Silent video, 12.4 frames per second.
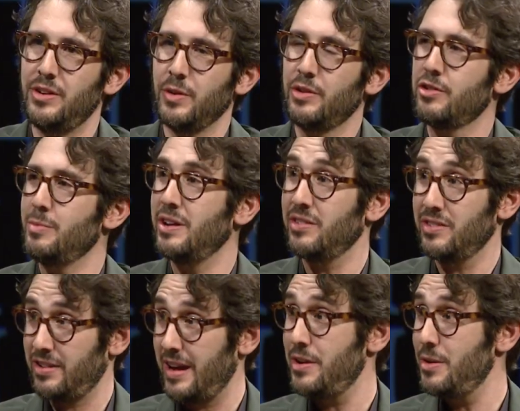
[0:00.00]
your instrument is
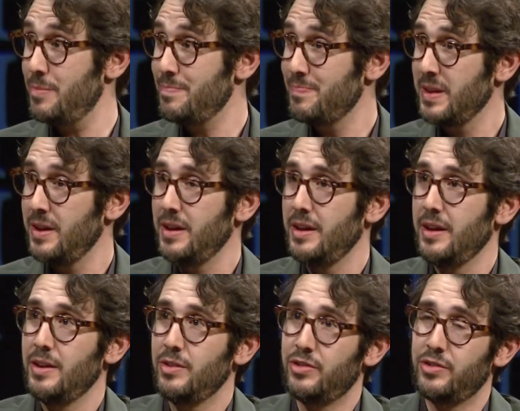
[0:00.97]
inside you,
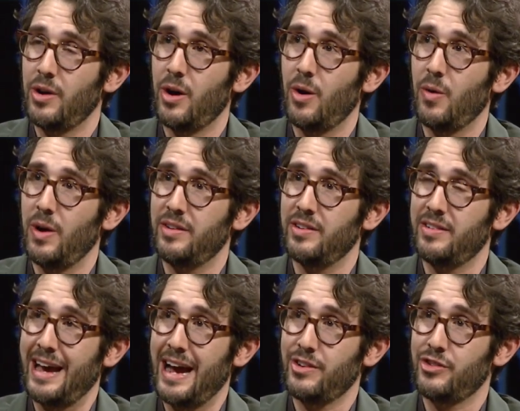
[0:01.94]
so it's
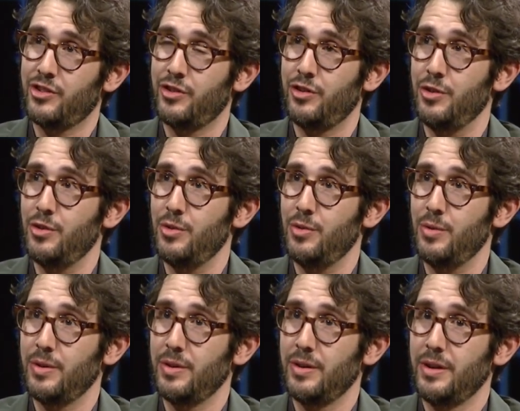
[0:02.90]
attached to